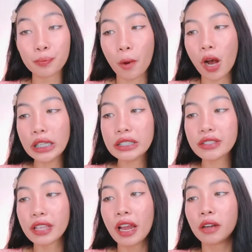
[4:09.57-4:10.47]

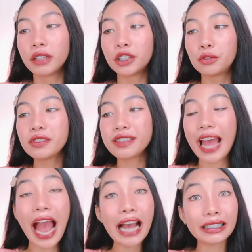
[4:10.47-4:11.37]
spots, reduce
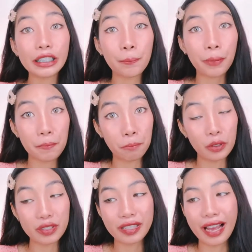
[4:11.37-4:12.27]
acne
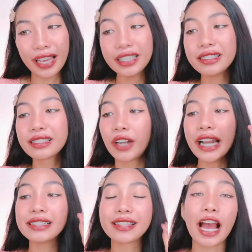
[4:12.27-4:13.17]
pimple size,
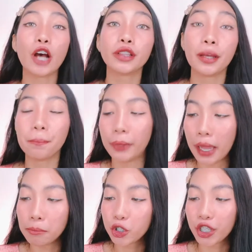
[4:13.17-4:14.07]
dries out the
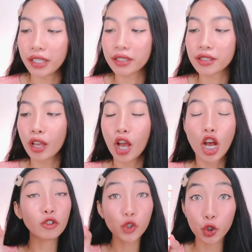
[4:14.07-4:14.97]
blemishes.
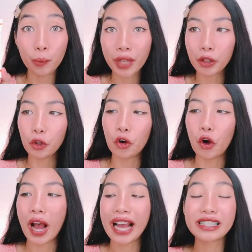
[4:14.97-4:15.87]
Itong tube na
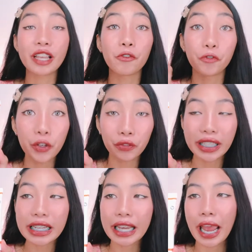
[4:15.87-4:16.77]
to has a
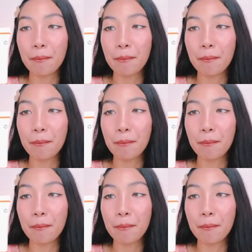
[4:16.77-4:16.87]
15